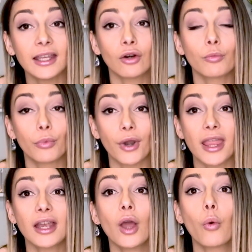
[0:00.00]
in our
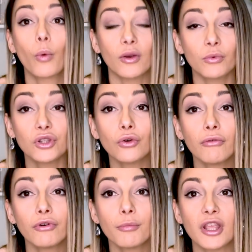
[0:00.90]
brain when we do
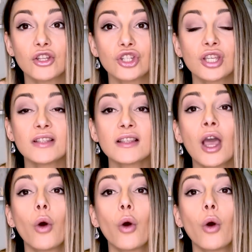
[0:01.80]
affirmations